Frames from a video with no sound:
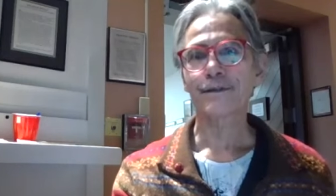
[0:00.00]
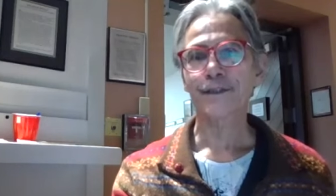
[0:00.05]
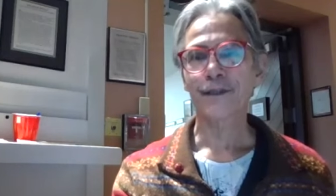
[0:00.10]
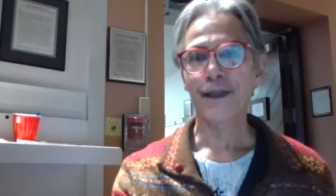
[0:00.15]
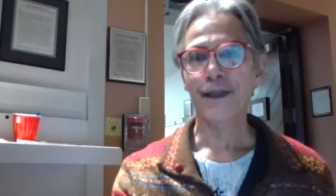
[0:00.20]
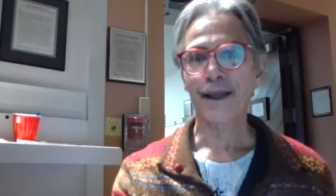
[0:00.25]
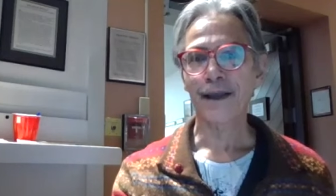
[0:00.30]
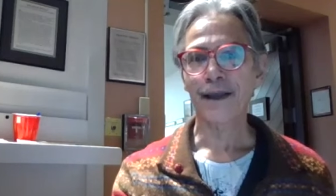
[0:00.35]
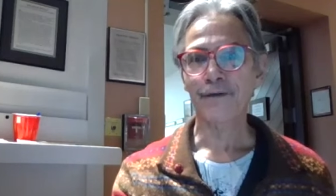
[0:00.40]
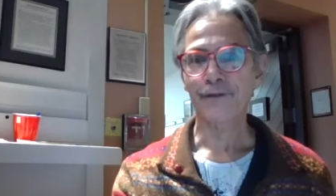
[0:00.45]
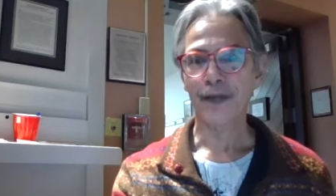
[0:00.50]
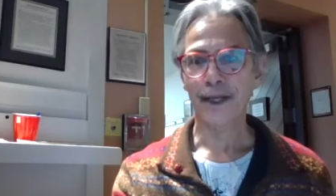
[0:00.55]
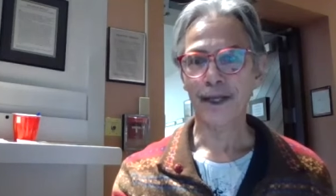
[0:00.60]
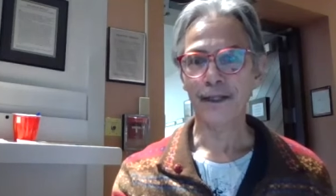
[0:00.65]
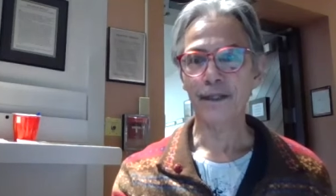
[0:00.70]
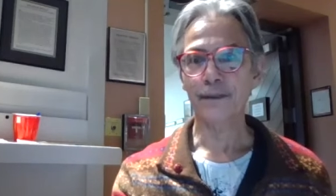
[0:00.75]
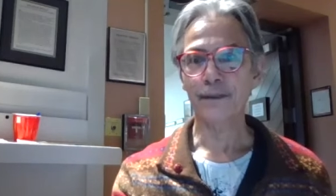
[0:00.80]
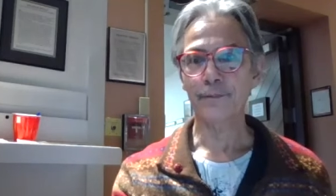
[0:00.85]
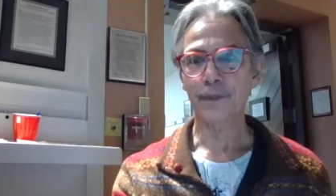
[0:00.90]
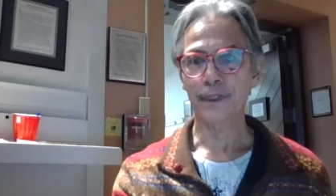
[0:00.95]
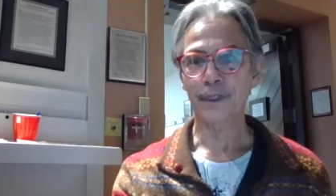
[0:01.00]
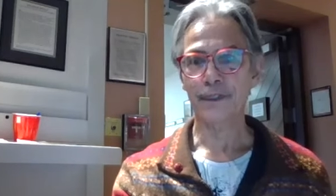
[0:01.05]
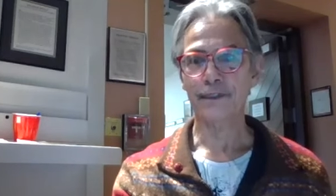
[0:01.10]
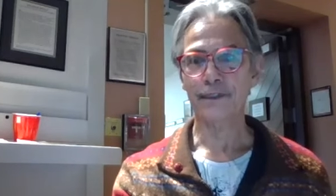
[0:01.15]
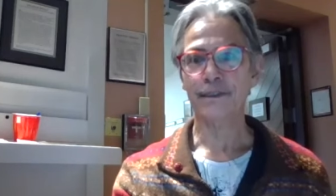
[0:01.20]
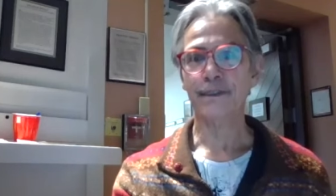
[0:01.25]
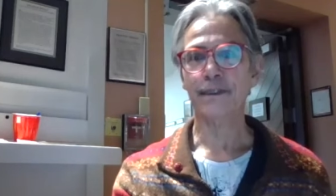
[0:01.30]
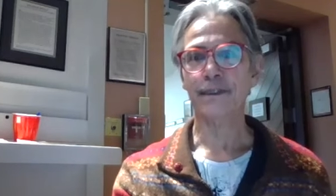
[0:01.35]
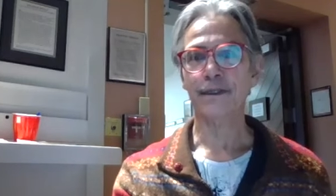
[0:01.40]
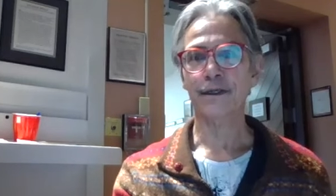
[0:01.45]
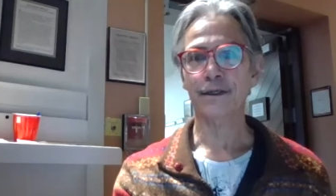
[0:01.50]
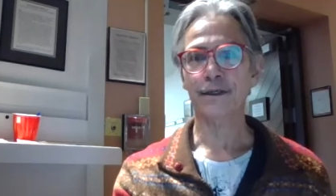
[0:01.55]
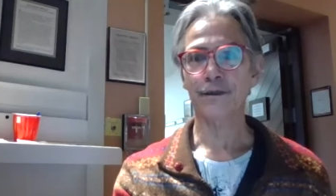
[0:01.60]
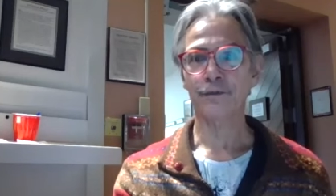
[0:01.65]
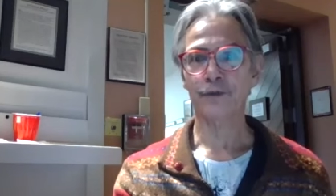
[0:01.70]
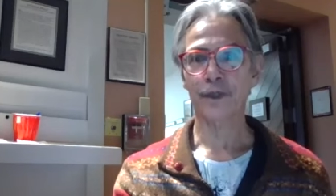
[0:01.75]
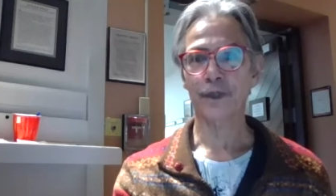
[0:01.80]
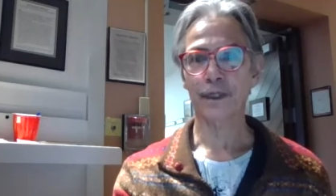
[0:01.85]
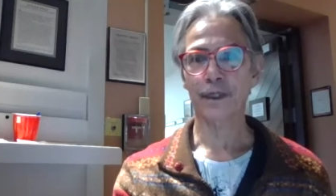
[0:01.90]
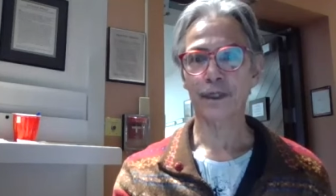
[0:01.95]
to have elements
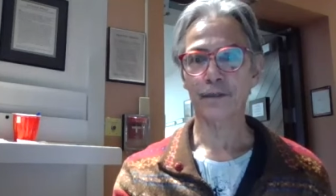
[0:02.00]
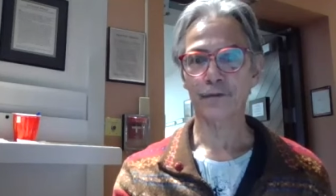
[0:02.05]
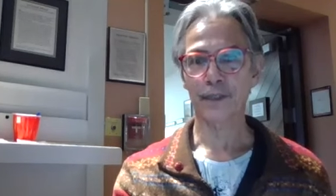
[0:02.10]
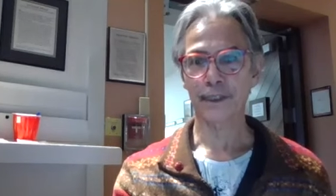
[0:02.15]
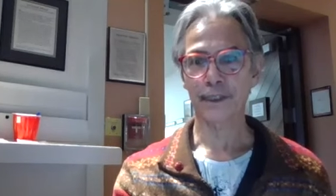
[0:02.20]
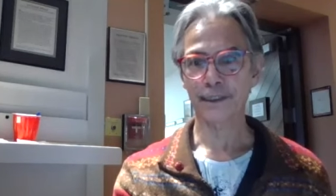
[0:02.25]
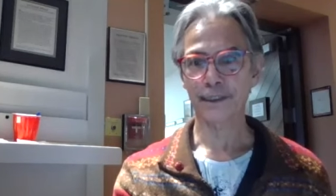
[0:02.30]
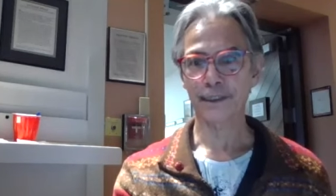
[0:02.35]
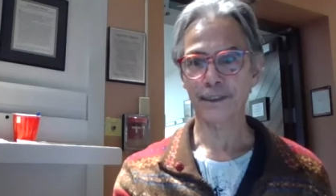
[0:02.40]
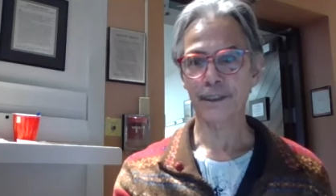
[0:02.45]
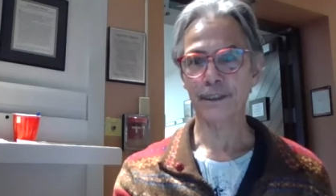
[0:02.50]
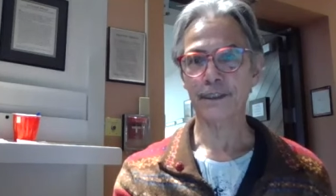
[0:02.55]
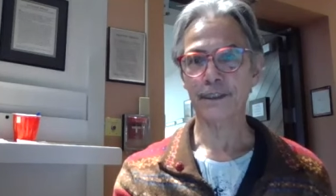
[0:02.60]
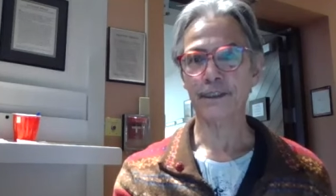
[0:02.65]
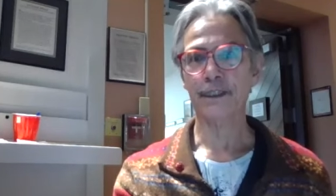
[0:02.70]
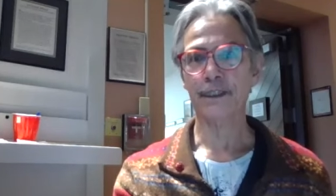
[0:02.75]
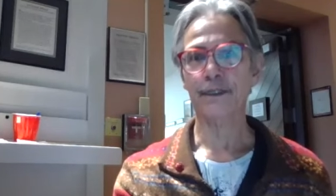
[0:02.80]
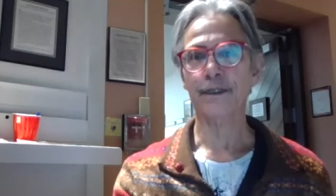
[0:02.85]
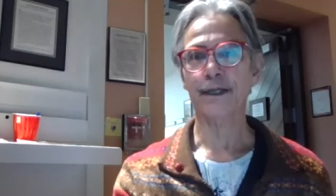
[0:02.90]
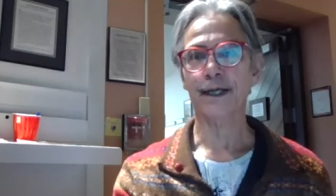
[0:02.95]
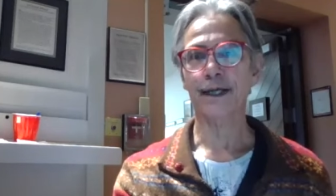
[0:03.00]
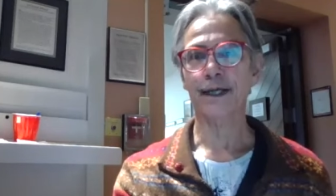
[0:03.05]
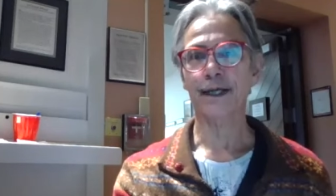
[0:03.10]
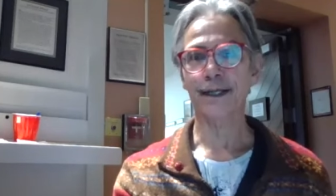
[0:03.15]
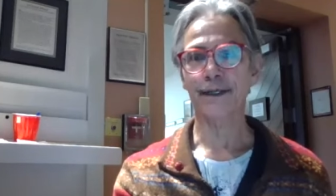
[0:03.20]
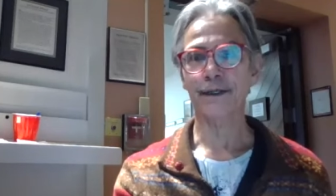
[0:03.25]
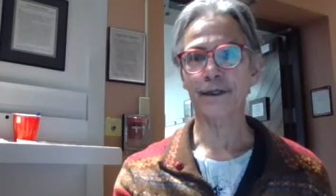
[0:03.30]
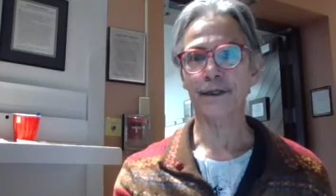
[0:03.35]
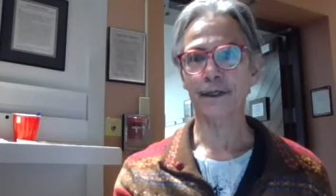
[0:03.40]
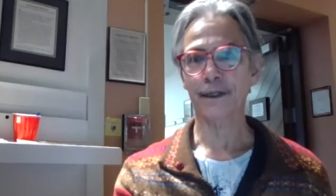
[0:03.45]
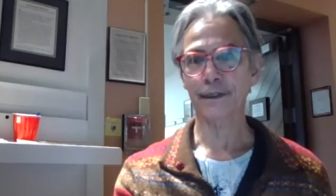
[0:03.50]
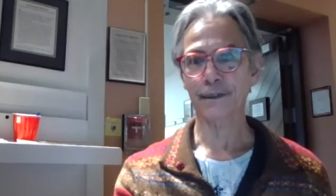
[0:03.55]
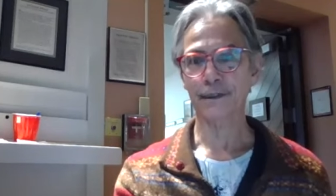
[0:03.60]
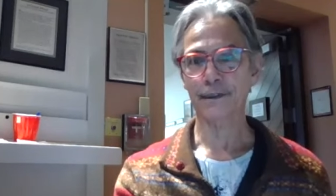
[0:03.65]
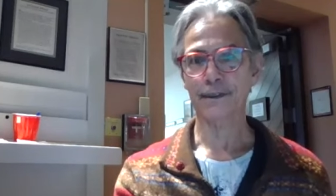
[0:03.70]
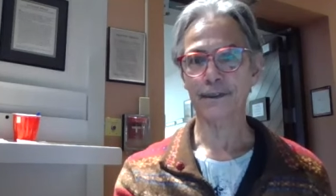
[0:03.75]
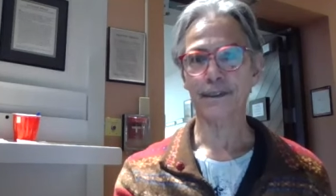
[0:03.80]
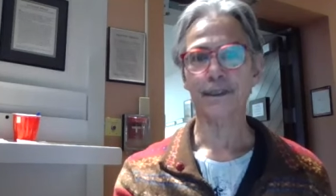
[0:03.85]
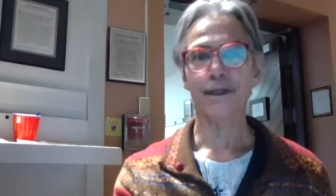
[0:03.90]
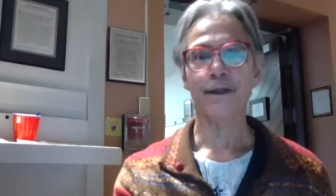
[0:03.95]
of uh, religious
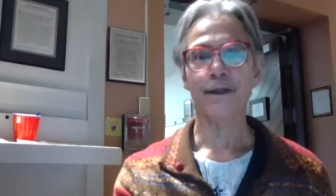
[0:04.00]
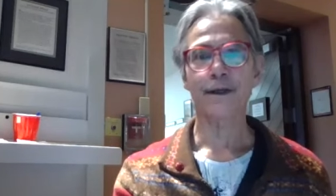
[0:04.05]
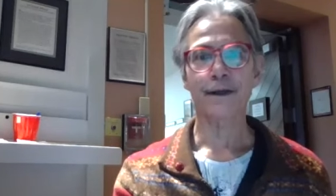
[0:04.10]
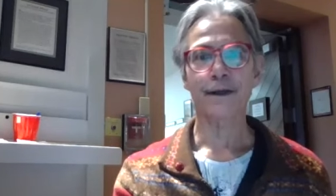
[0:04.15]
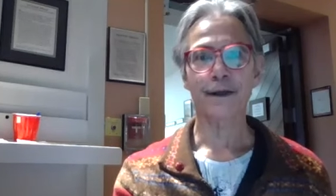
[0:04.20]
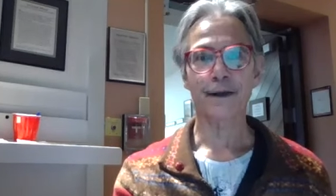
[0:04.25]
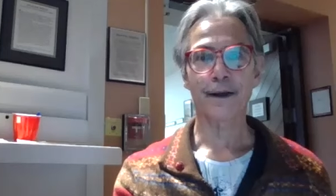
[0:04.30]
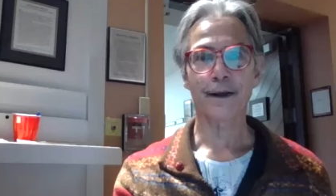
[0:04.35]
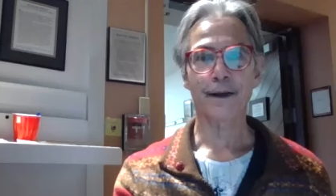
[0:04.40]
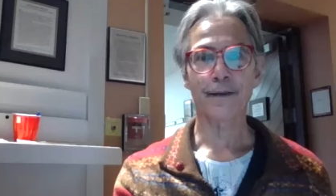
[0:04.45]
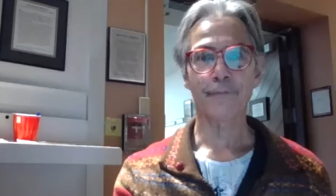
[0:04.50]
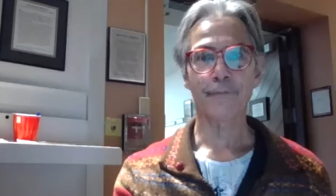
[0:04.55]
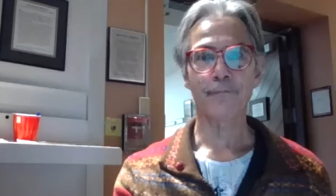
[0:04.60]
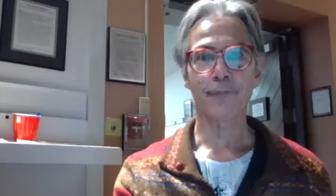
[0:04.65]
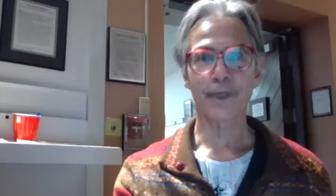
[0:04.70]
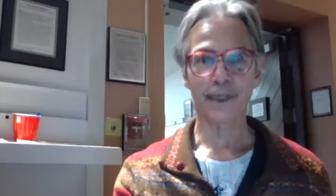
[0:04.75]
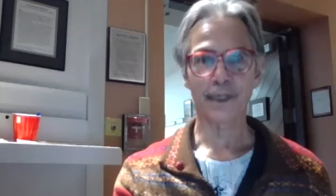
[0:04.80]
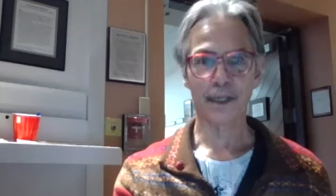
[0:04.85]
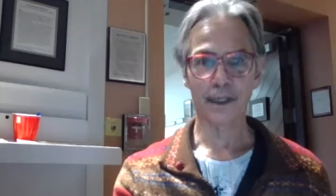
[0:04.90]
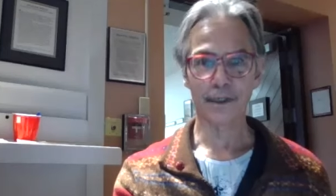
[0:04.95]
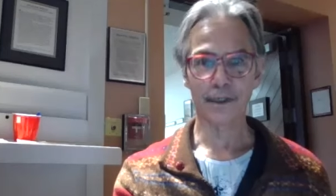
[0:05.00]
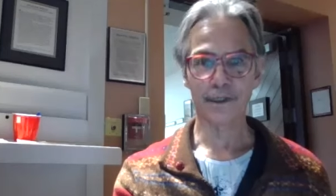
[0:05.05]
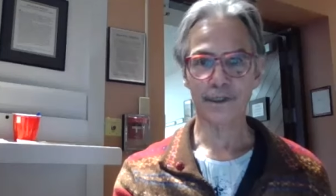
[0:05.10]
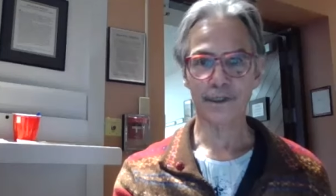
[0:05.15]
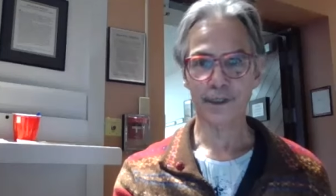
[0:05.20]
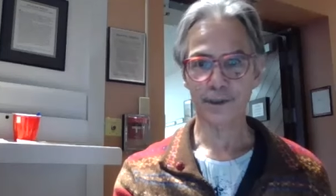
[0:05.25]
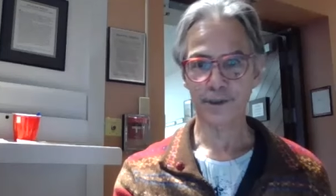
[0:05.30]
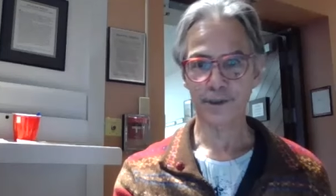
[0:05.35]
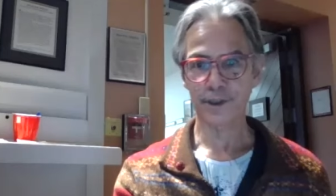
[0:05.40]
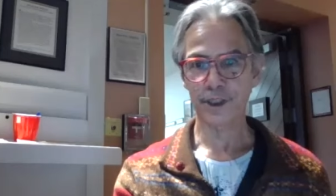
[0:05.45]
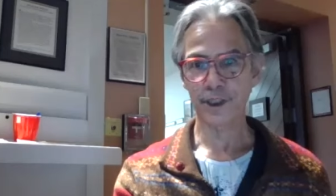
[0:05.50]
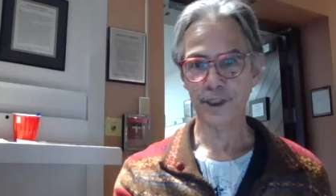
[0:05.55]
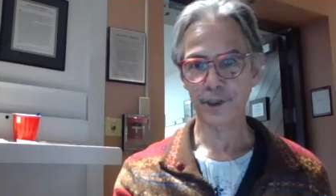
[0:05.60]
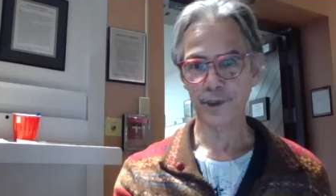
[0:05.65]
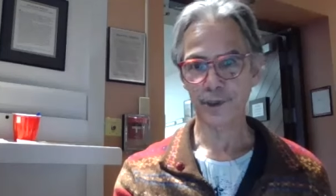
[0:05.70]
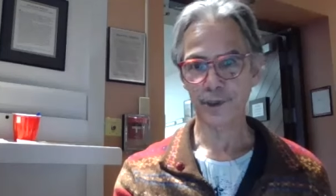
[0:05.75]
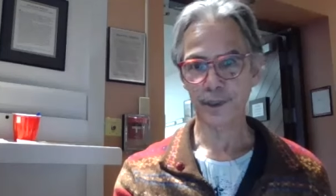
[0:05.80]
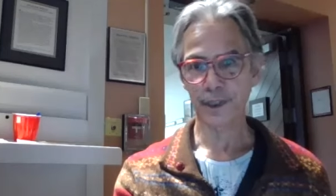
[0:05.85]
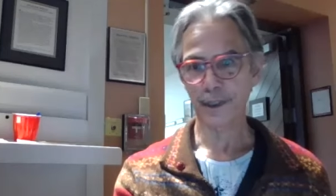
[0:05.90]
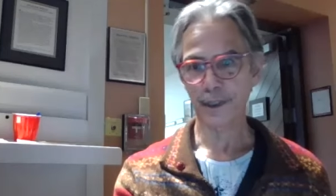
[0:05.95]
icons, um, but also
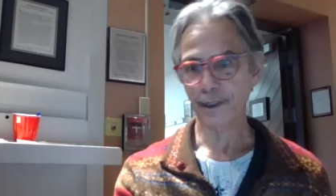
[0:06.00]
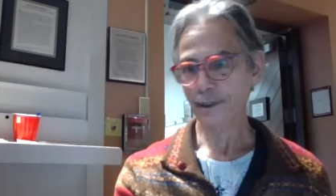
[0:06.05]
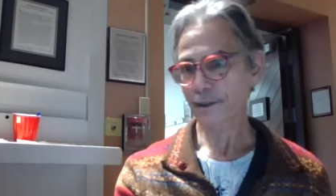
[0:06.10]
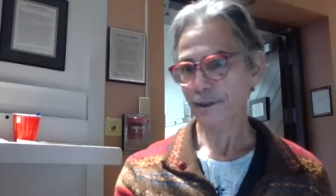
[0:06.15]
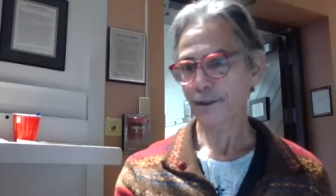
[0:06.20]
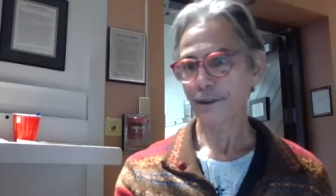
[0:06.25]
to, uh,